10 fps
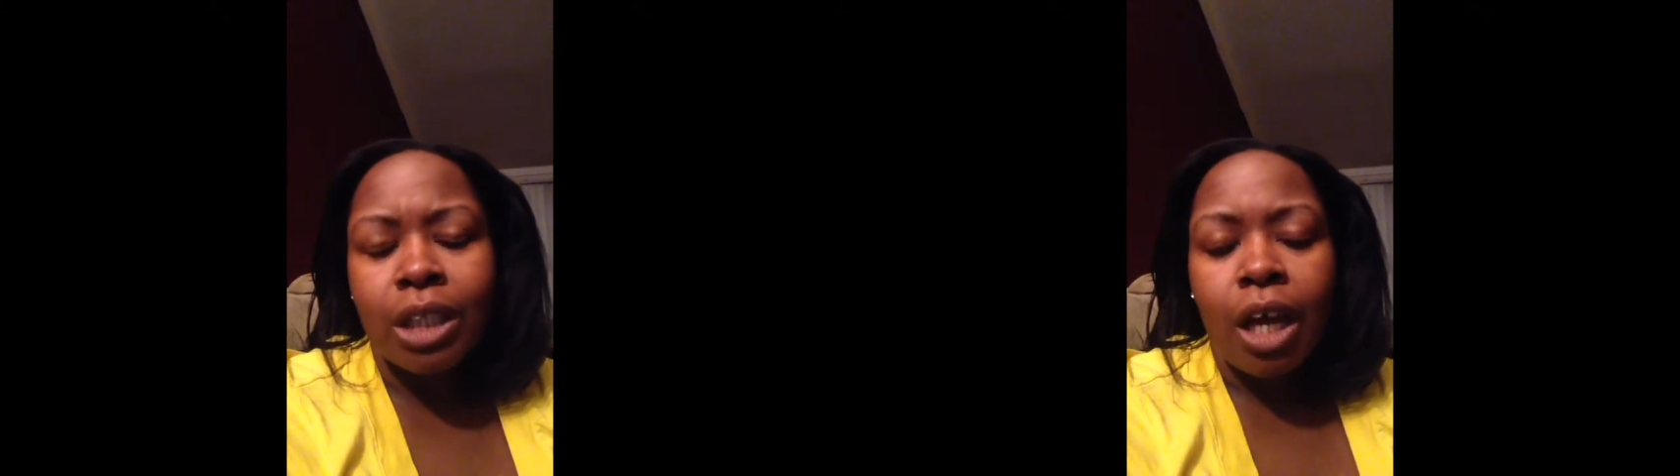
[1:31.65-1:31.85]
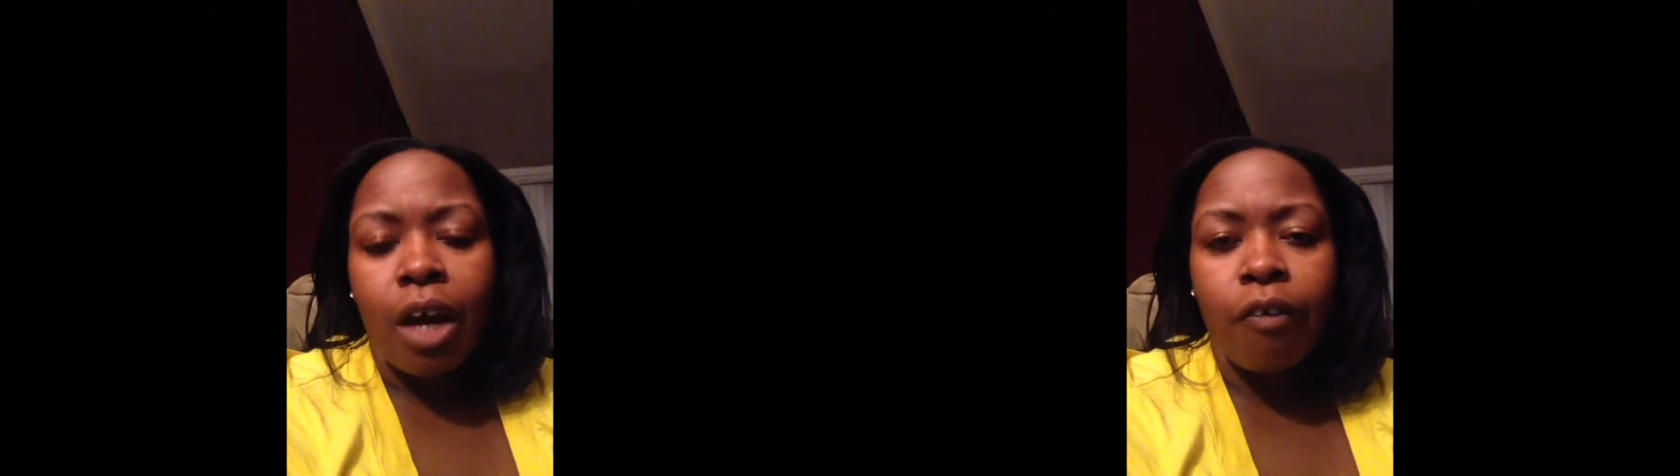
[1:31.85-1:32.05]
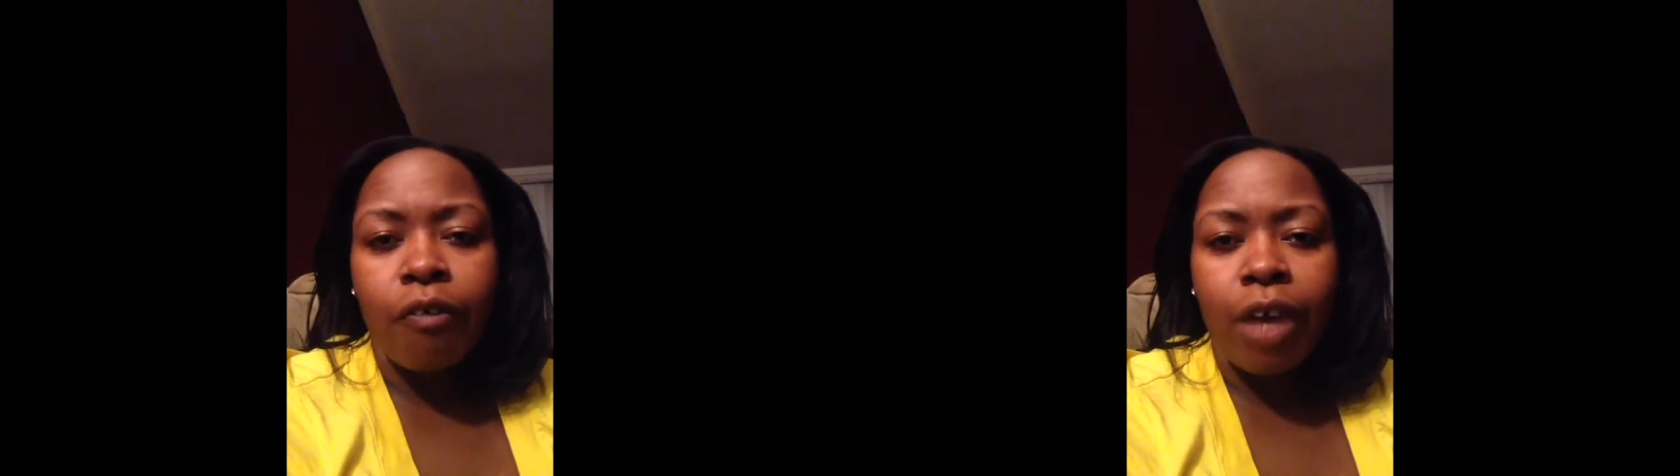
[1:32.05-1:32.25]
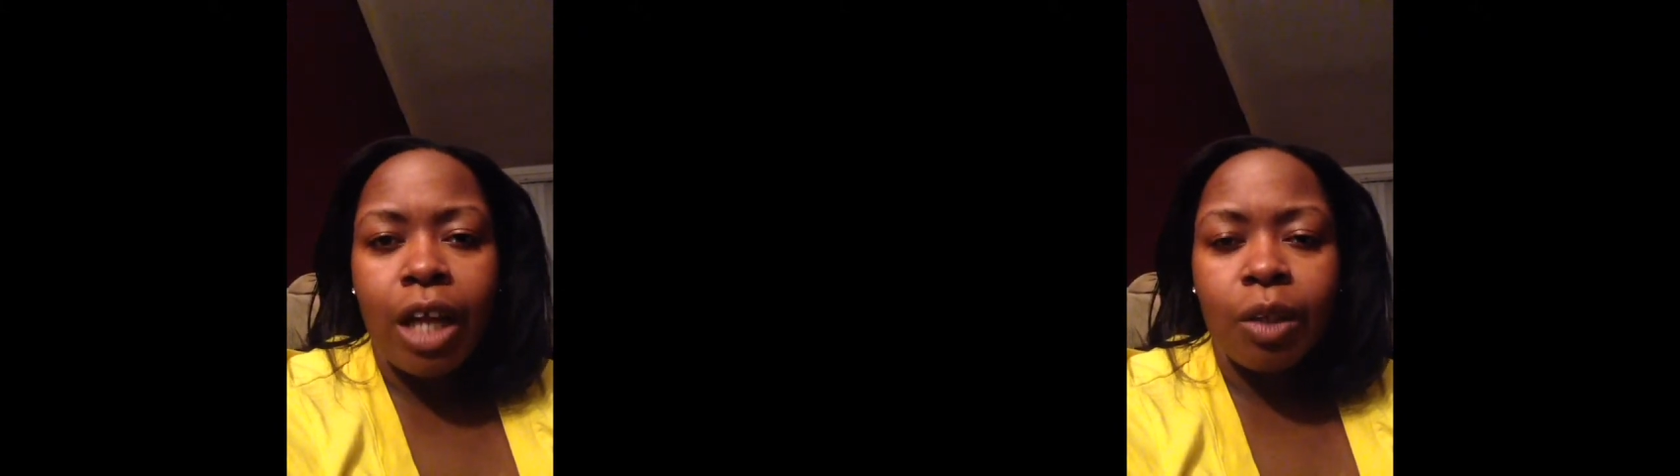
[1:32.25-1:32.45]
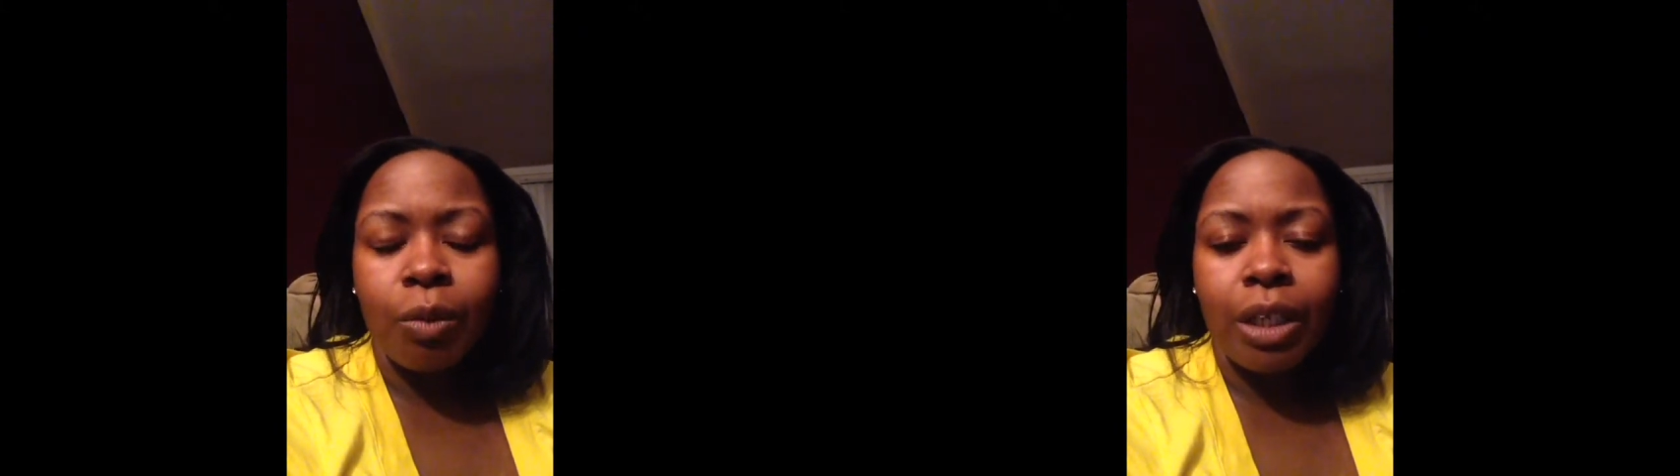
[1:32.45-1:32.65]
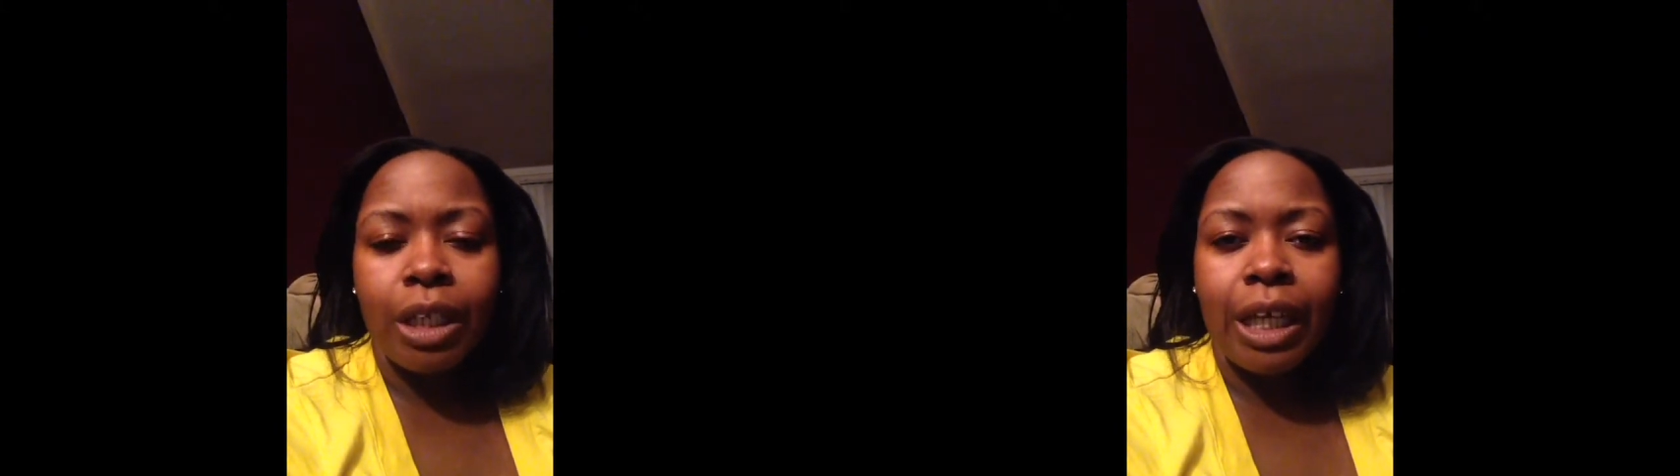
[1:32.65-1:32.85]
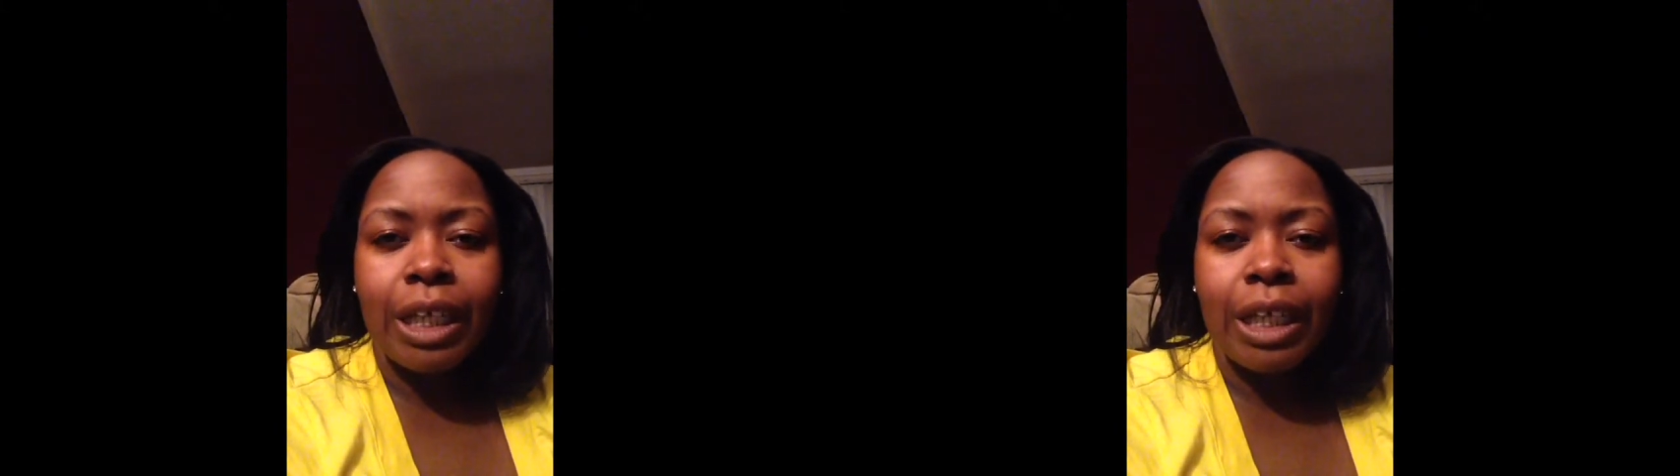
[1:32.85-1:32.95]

of following and